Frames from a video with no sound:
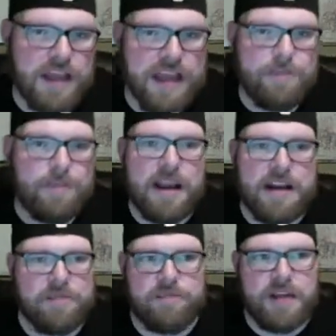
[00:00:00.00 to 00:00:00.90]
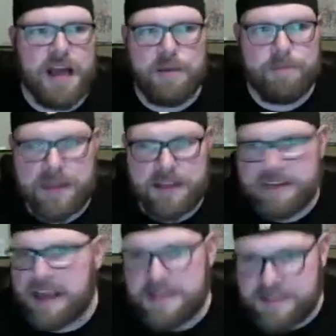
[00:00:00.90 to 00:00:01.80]
And it might not be
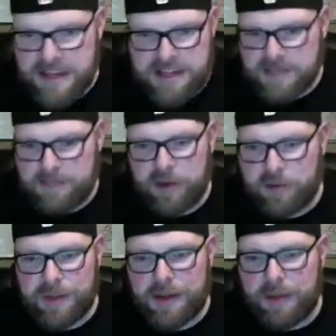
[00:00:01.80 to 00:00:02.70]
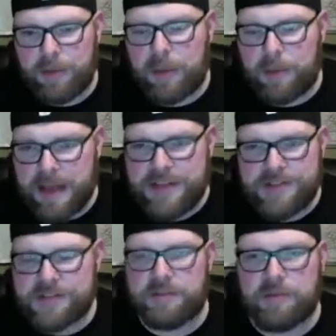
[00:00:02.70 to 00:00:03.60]
10 cents, it might only be a couple of pennies
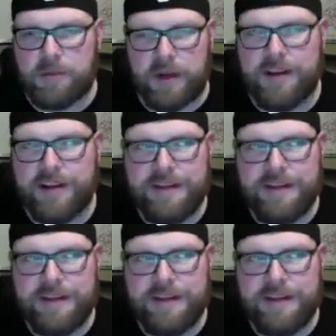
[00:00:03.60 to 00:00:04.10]
or something, but